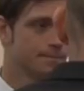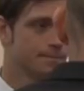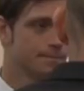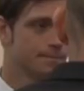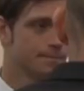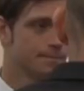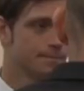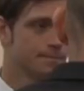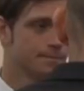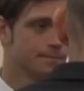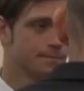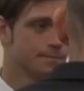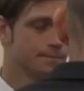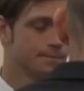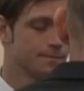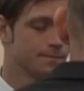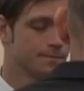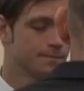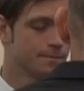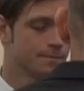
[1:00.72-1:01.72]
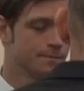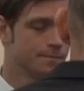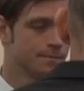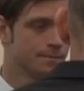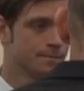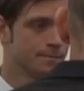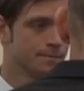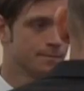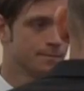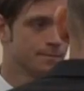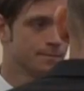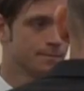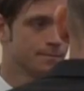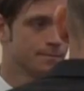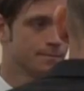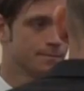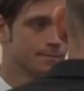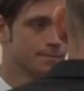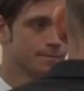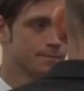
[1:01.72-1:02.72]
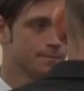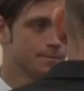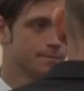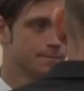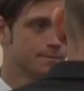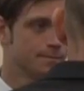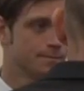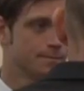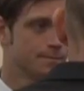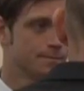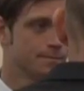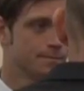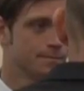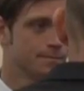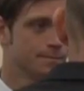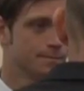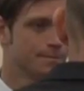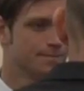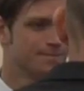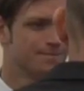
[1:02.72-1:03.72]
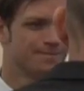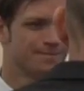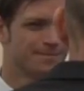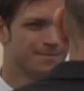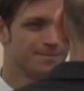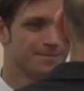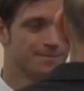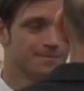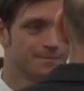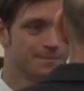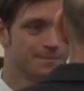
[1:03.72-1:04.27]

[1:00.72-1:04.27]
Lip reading: No words are spoken by the person on screen.